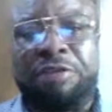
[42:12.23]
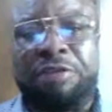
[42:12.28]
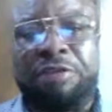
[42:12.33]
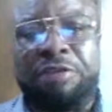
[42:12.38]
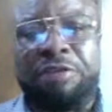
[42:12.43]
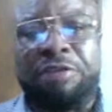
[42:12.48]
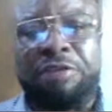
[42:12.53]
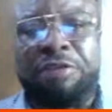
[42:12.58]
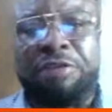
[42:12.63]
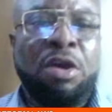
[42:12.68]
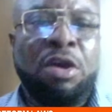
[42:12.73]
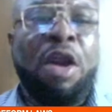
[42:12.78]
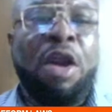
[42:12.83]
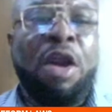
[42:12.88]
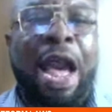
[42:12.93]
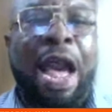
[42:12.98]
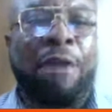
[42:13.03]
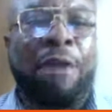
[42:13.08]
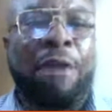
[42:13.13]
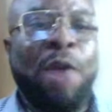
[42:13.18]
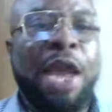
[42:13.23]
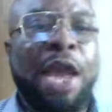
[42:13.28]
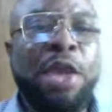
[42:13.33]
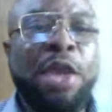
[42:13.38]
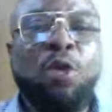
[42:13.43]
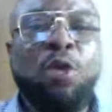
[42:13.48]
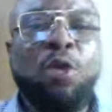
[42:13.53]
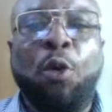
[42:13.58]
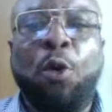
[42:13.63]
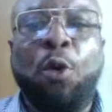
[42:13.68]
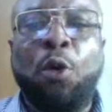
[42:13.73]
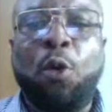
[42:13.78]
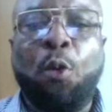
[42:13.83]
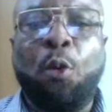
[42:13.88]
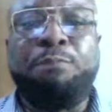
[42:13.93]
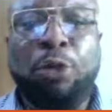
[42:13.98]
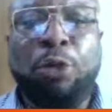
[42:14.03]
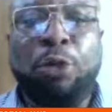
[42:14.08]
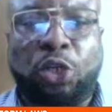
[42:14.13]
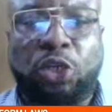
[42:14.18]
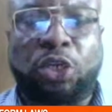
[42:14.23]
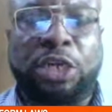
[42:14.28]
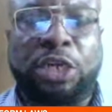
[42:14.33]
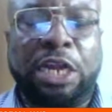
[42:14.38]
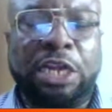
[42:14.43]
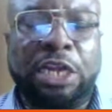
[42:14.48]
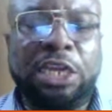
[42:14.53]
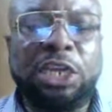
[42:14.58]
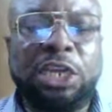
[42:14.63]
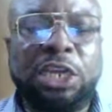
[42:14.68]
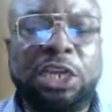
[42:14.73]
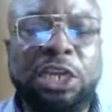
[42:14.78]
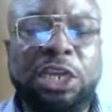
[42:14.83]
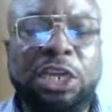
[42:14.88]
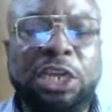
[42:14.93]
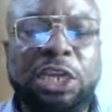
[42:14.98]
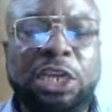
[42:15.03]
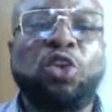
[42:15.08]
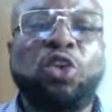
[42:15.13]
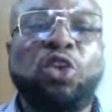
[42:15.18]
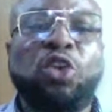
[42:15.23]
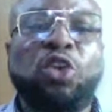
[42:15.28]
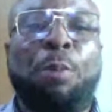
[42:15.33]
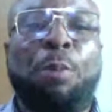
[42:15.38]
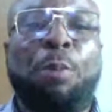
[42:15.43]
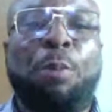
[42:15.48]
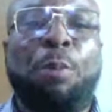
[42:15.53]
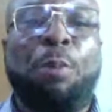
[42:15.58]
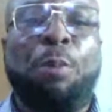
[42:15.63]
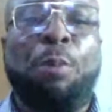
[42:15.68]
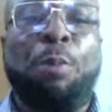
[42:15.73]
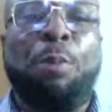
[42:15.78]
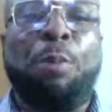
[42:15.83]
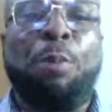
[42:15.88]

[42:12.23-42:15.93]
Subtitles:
And when you push, they issue you some receipts,